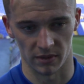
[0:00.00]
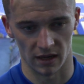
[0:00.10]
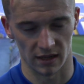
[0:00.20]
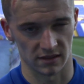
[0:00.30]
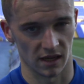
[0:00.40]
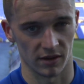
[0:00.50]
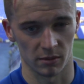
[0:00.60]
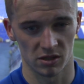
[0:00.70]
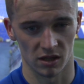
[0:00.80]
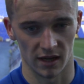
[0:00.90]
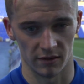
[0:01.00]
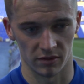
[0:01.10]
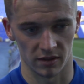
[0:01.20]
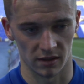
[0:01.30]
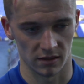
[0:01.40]
I mean, the lads gave absolutely
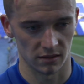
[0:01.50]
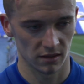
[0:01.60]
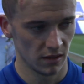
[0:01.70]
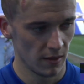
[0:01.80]
everything, and